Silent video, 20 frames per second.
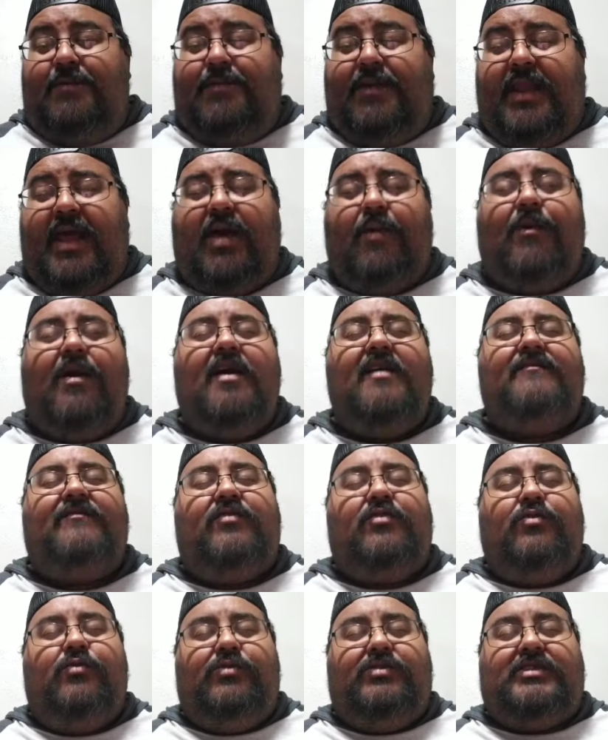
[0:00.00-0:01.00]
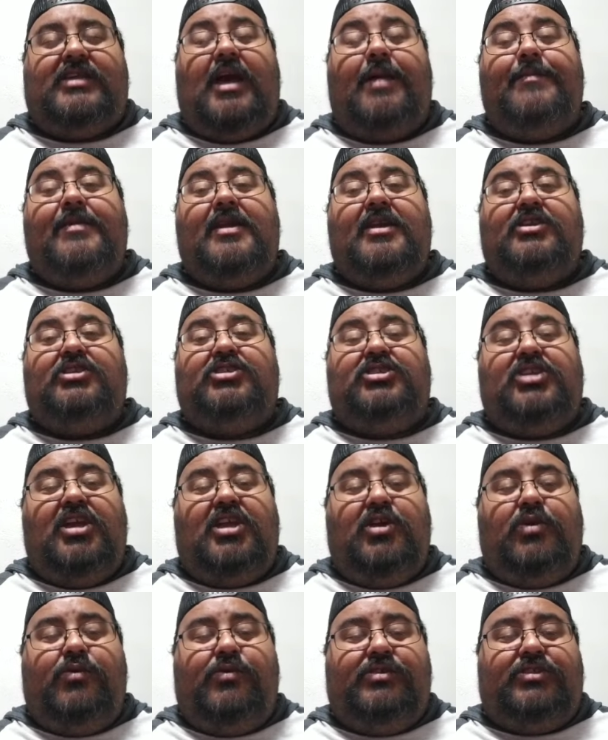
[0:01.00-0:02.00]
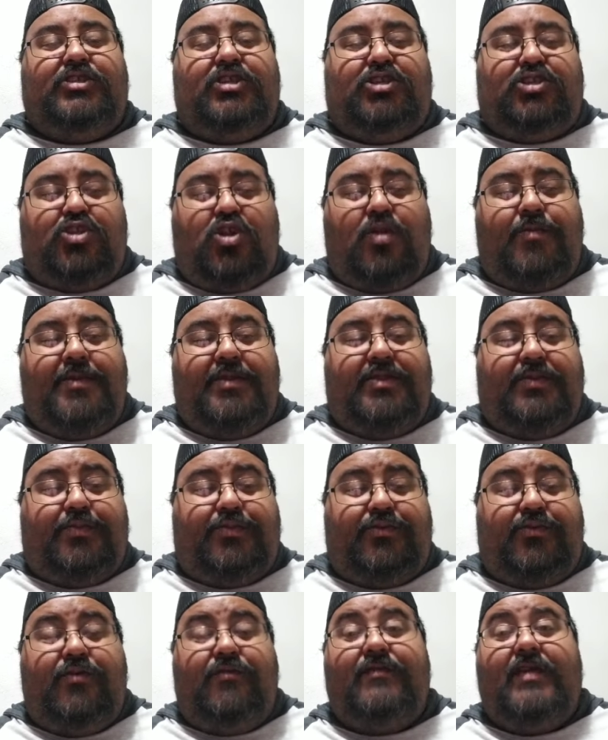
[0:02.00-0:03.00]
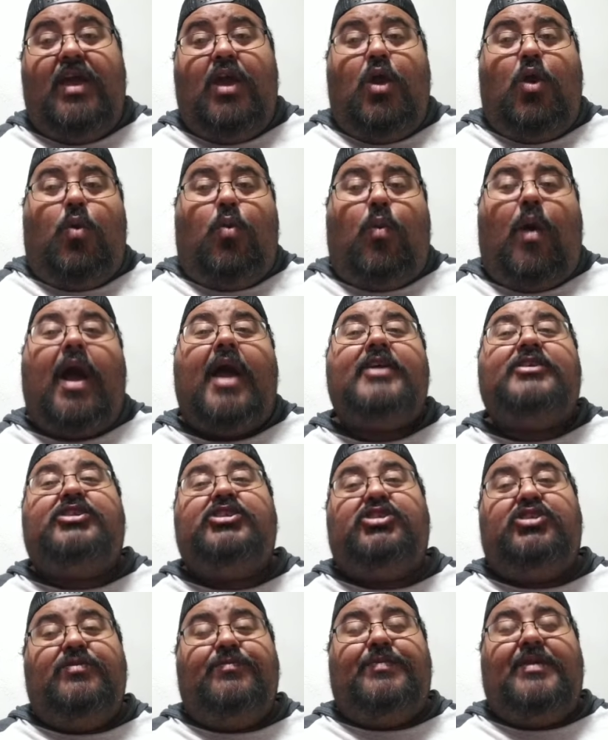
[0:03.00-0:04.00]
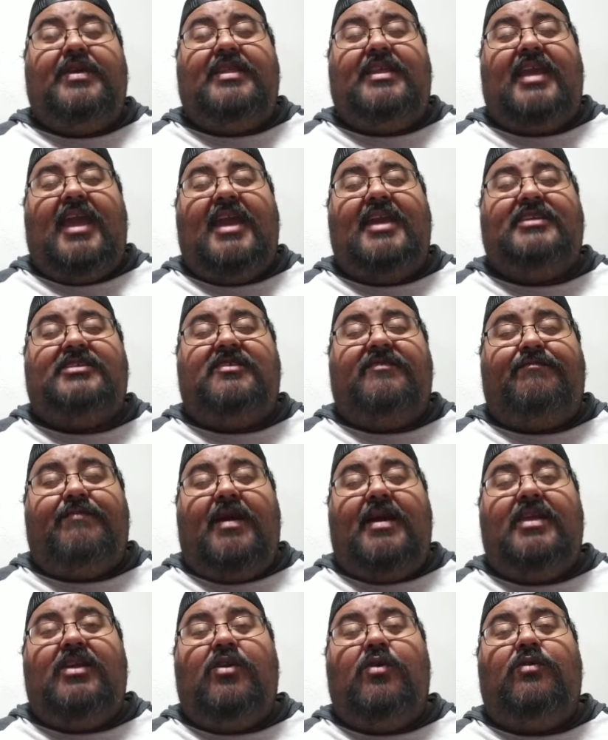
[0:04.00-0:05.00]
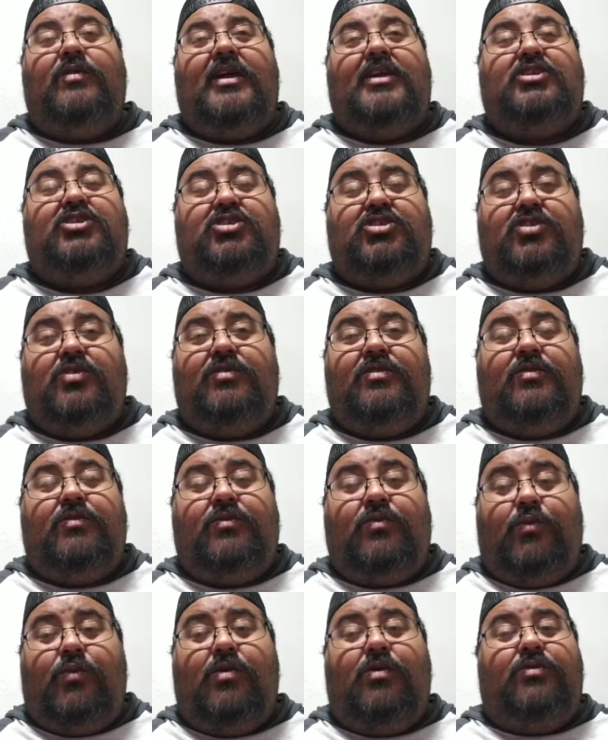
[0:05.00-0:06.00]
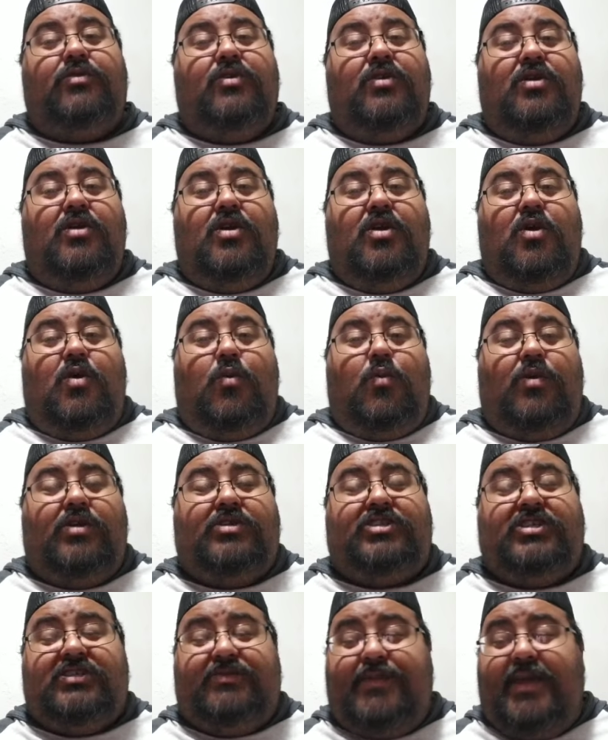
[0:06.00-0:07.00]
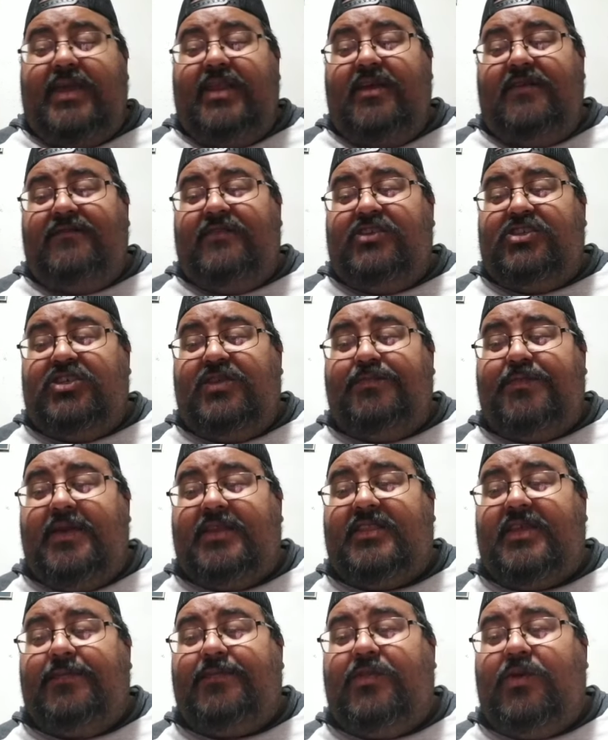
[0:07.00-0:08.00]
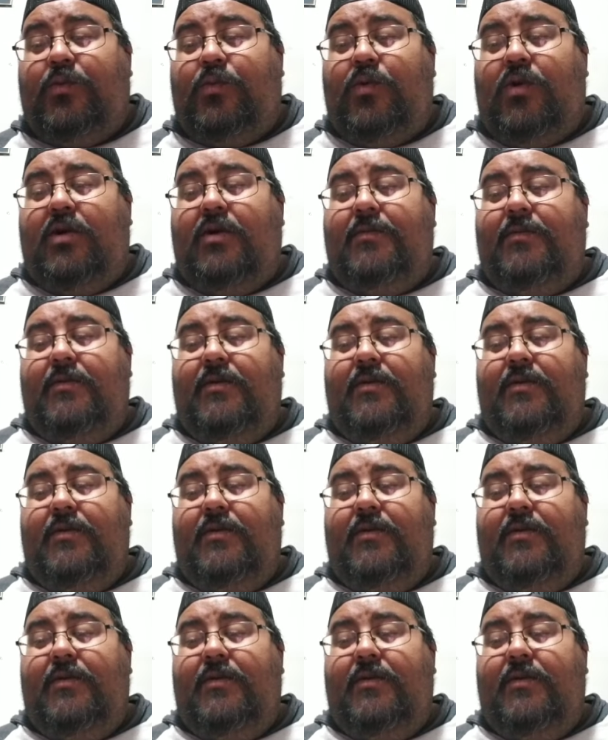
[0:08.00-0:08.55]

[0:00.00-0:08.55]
But, however, Utami Hayashishita, who is determined to prove why she should be the ace of Marigold and showed the world what she's made of. She picked up the one,